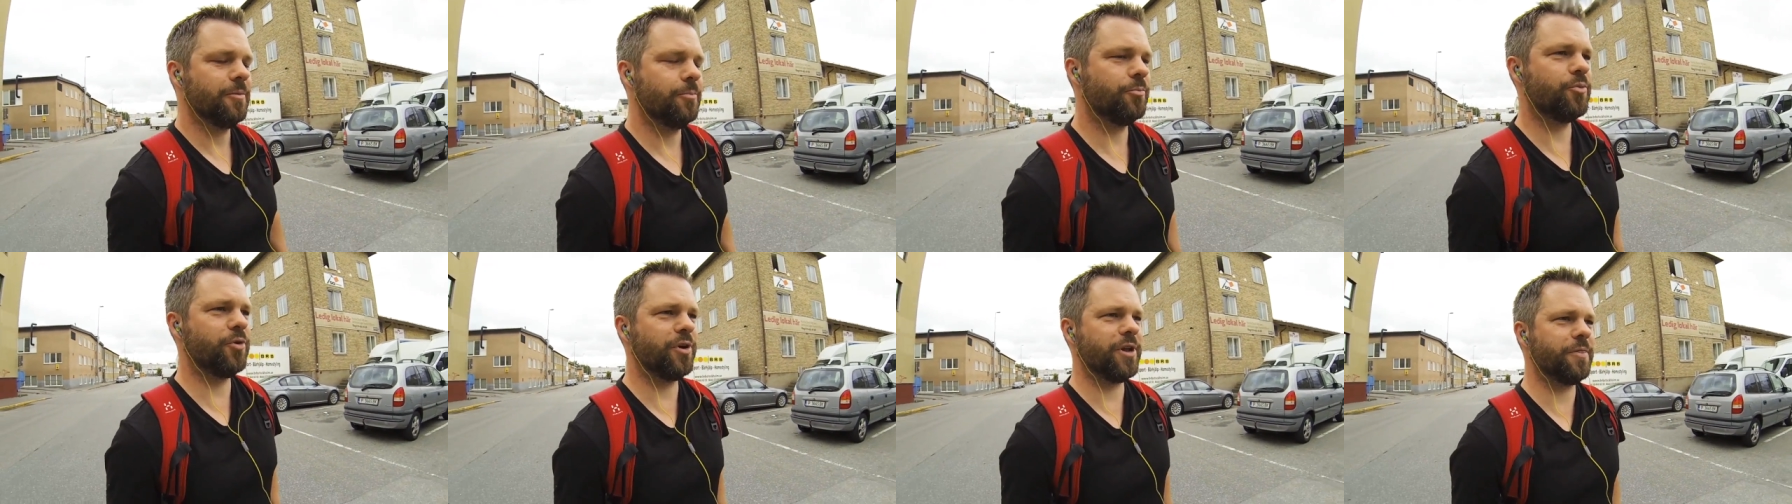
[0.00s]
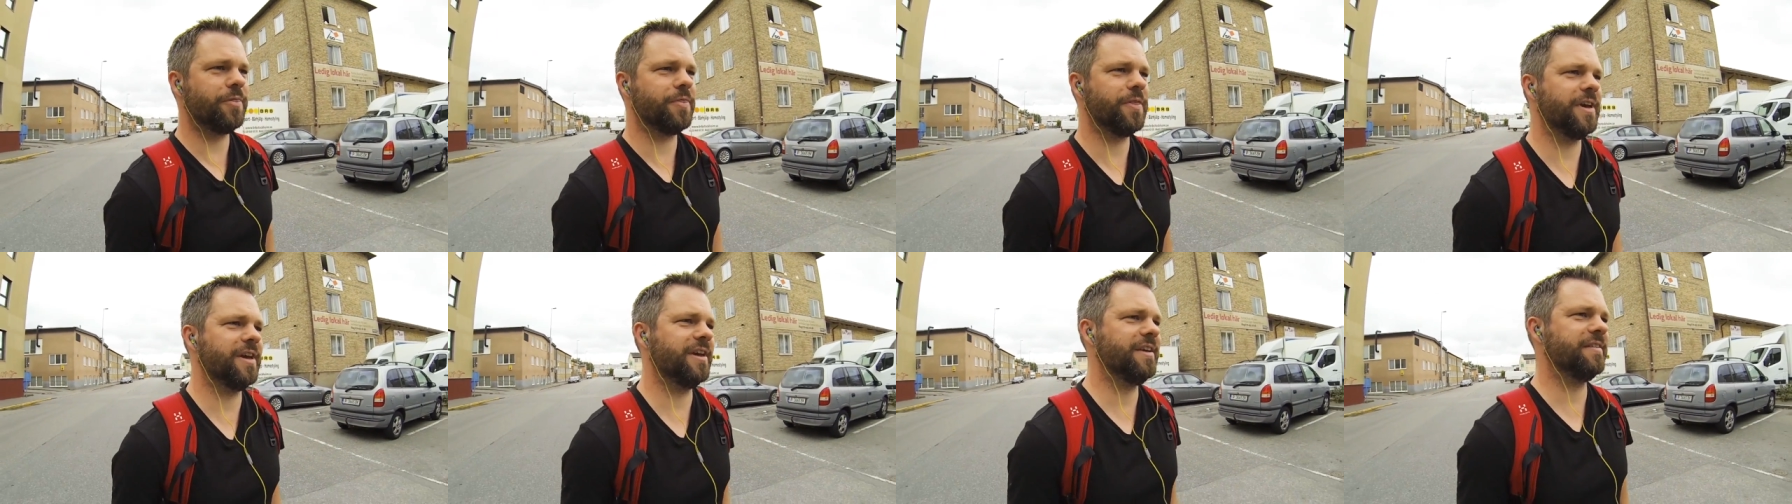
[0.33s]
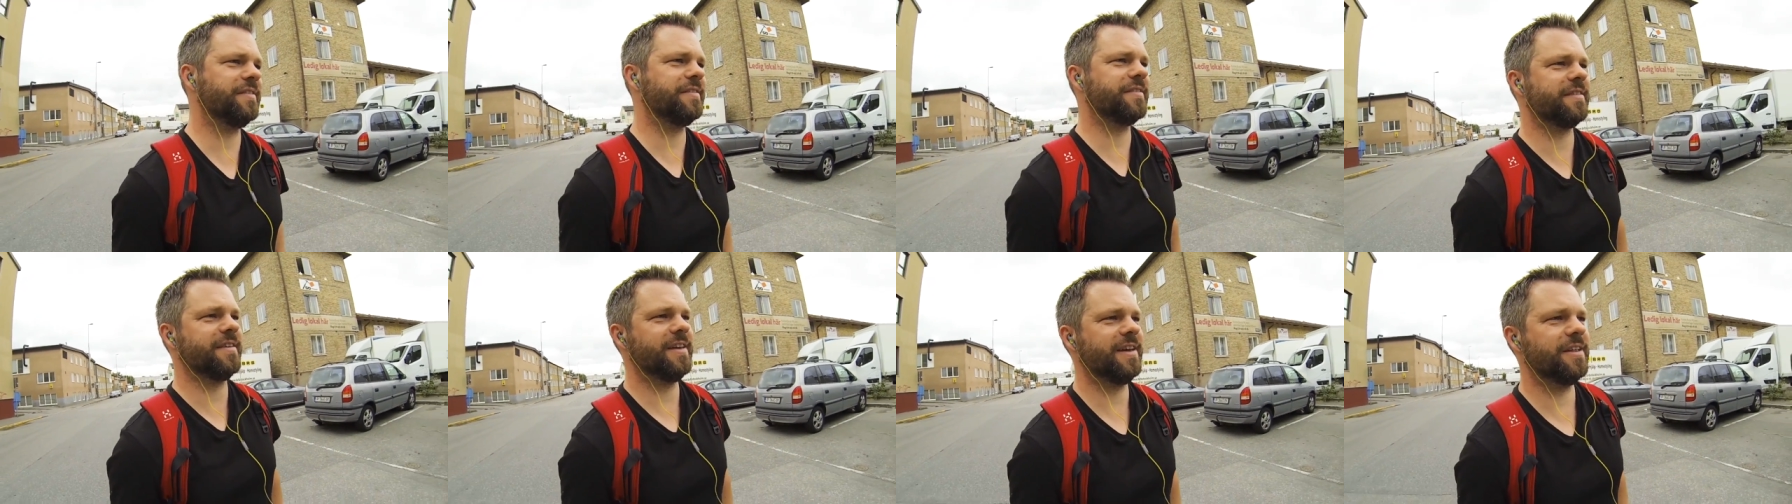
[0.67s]
print
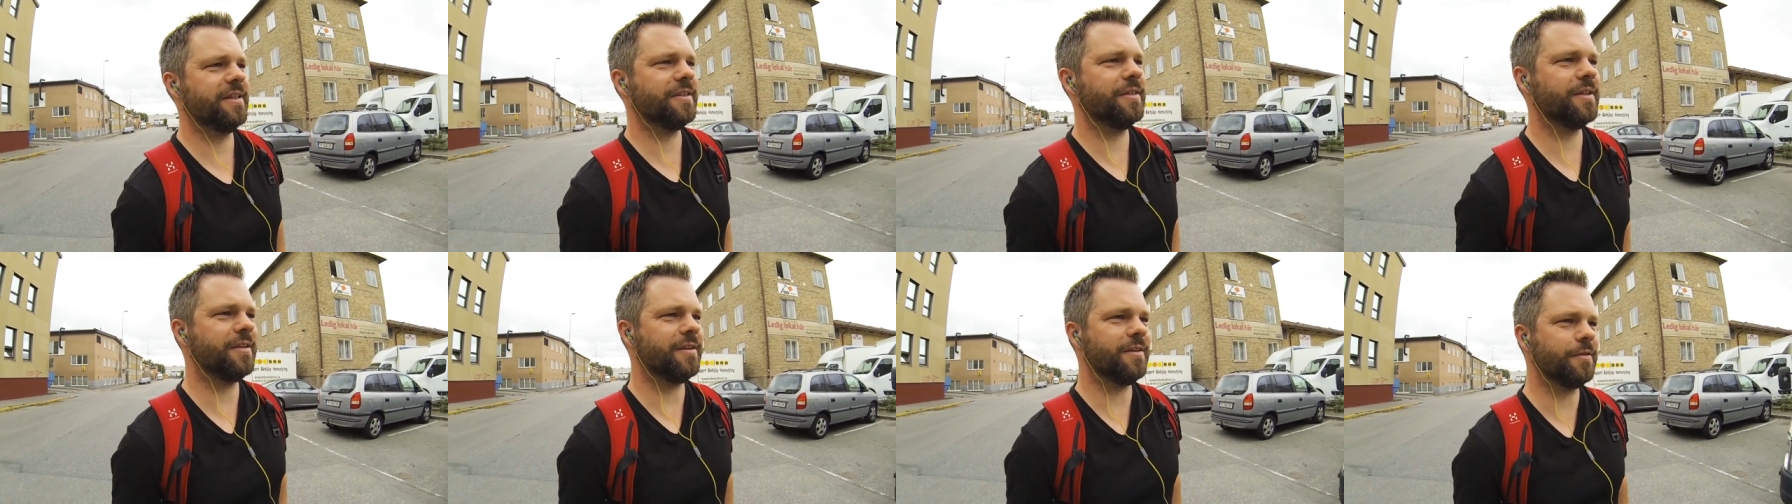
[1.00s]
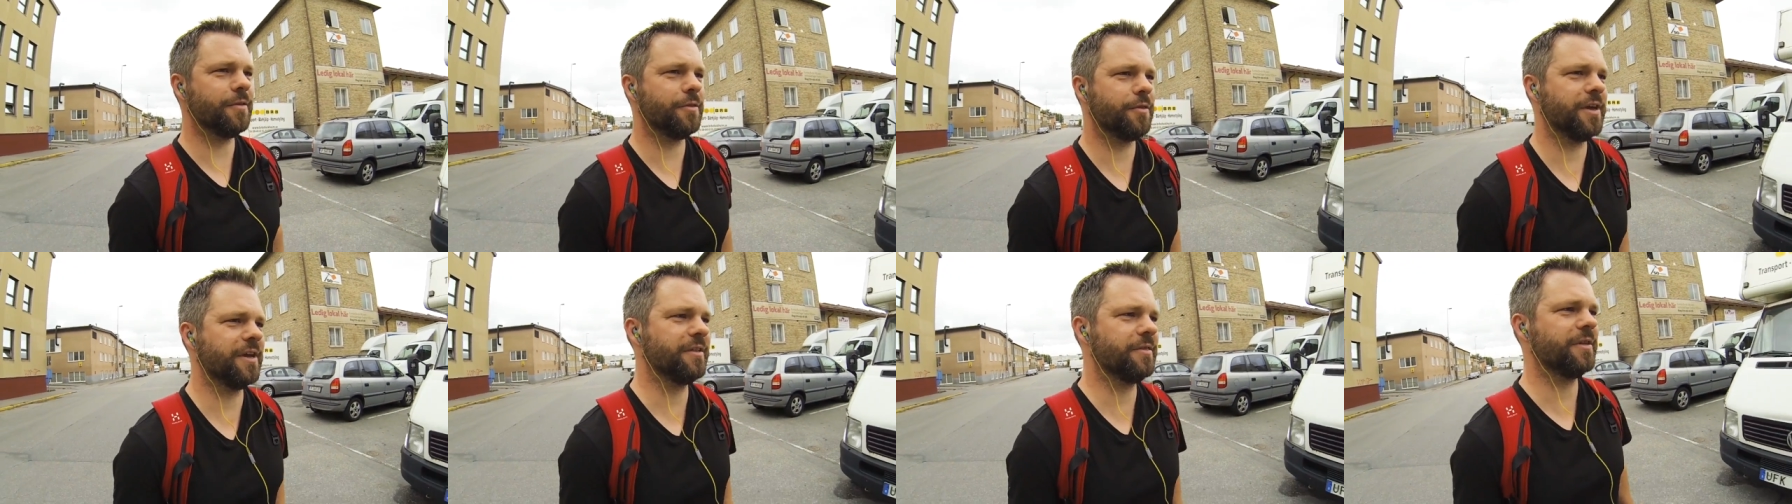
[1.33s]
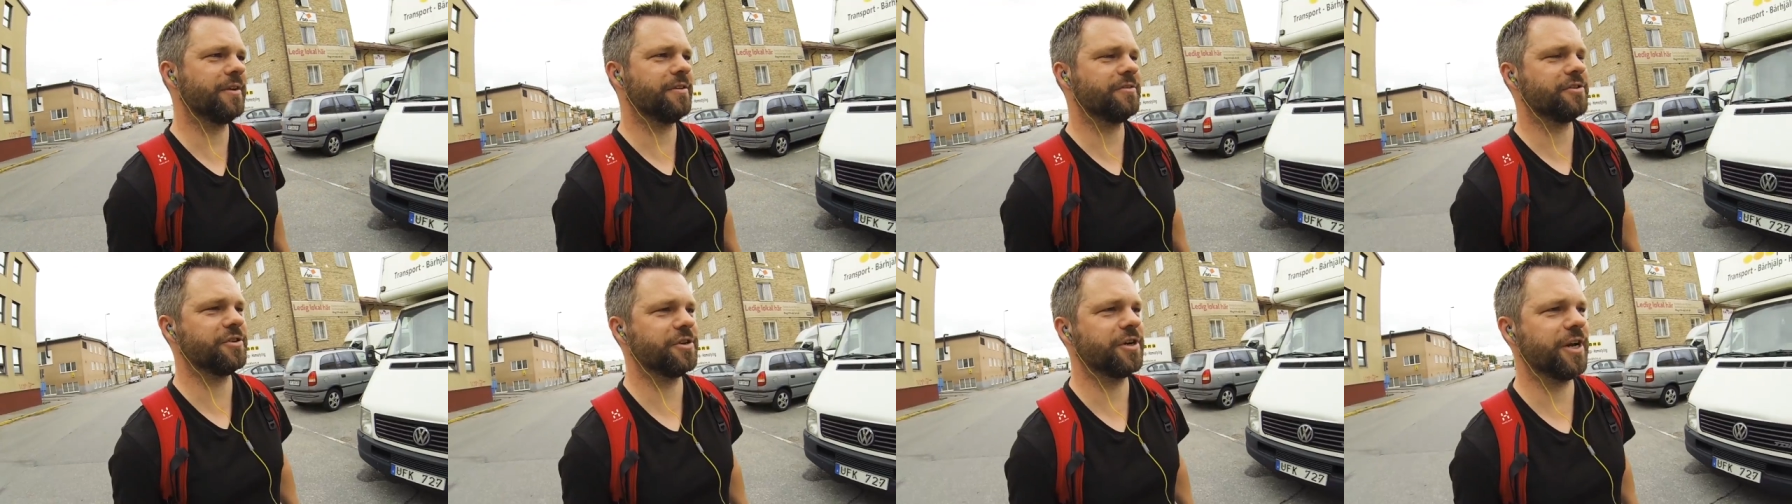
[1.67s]
these and think
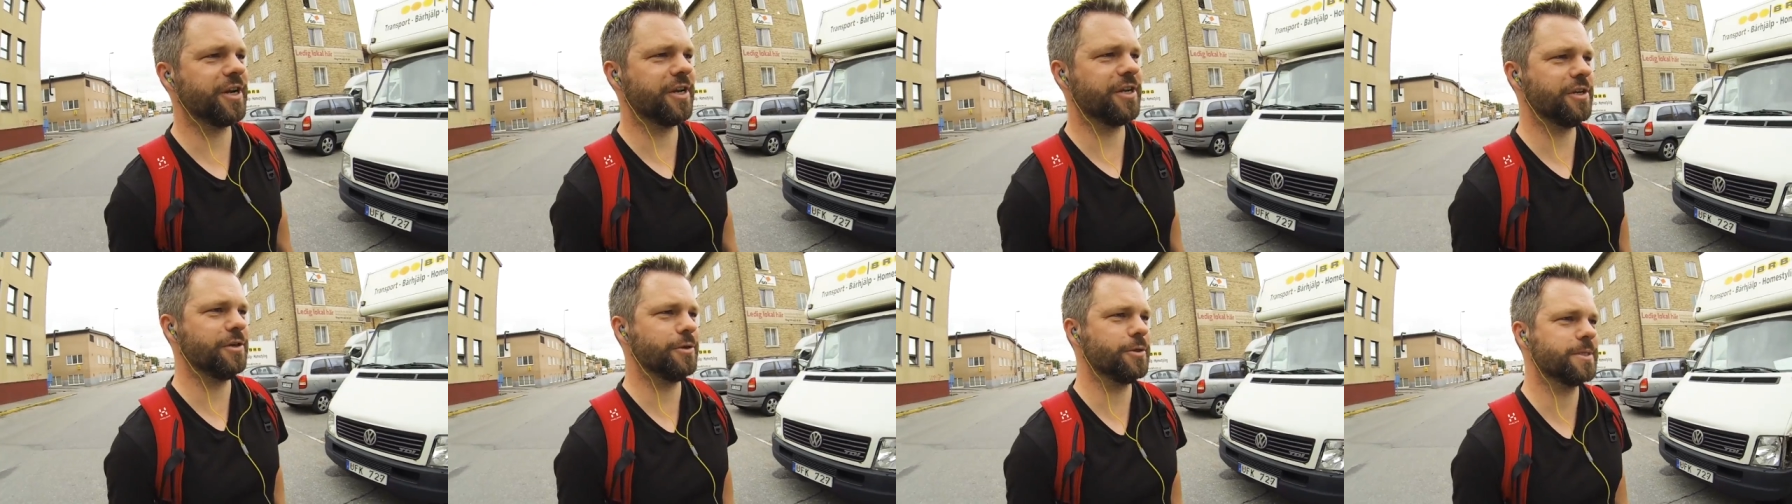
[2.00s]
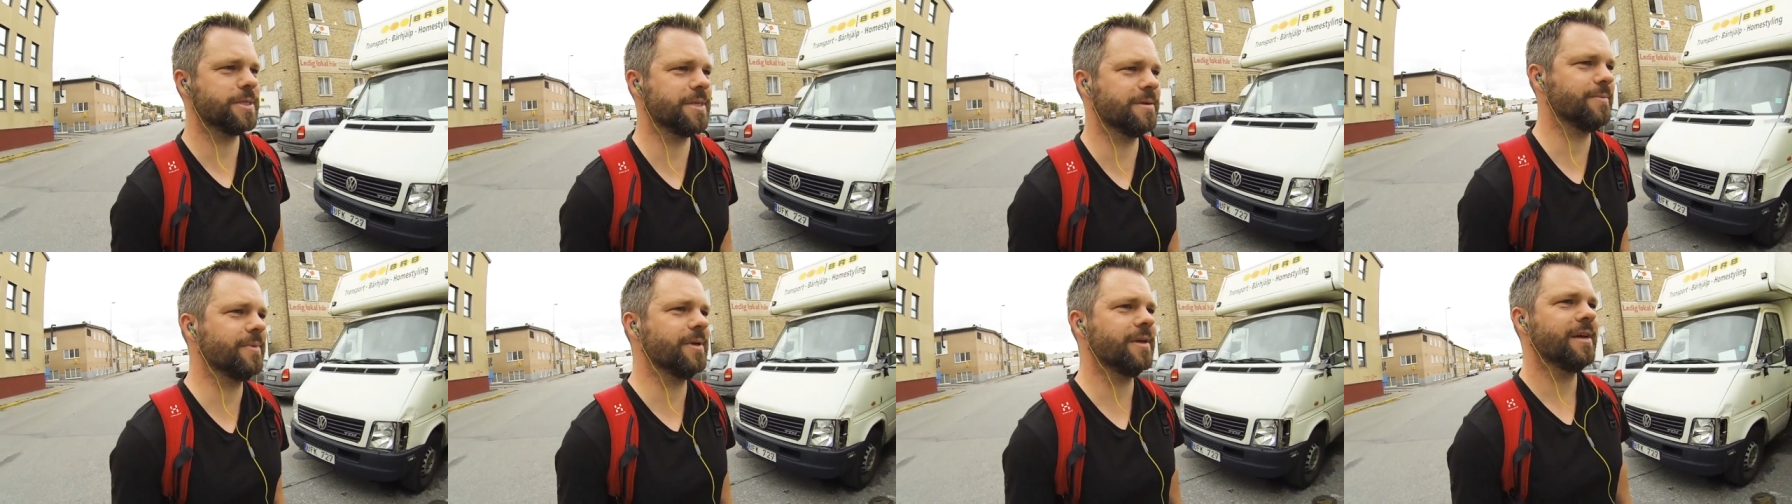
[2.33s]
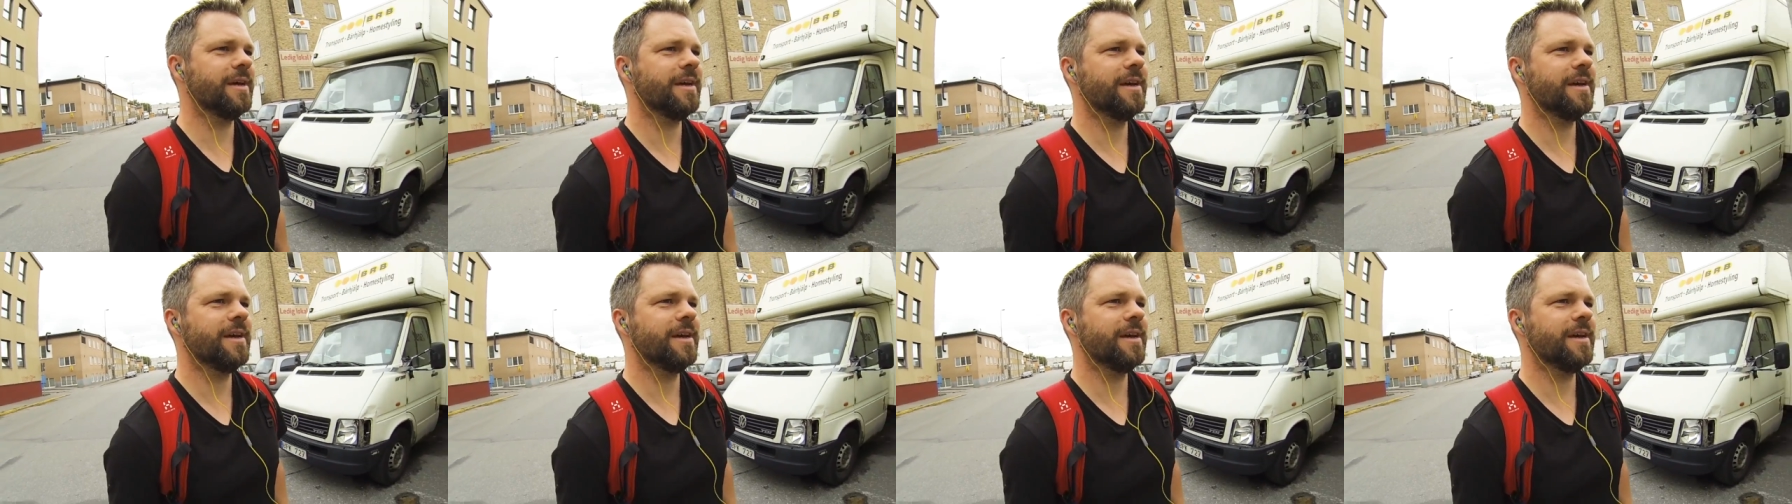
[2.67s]
that you're gonna use them.